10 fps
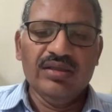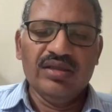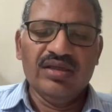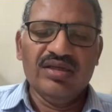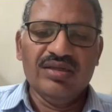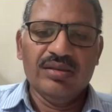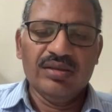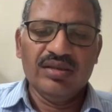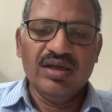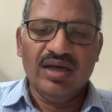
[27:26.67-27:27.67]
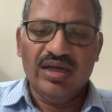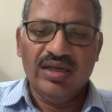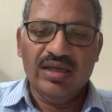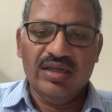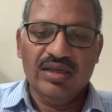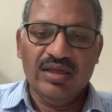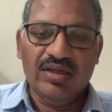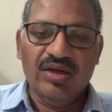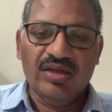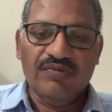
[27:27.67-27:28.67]
Uh, I, I, I
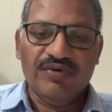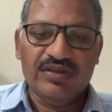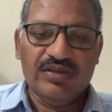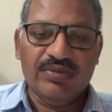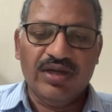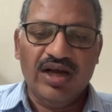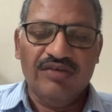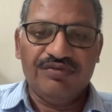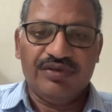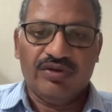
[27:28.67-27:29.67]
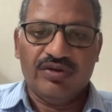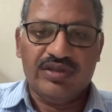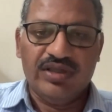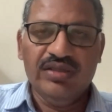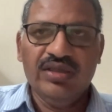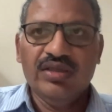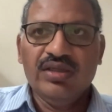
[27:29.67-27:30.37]
got the first uh, half of the question.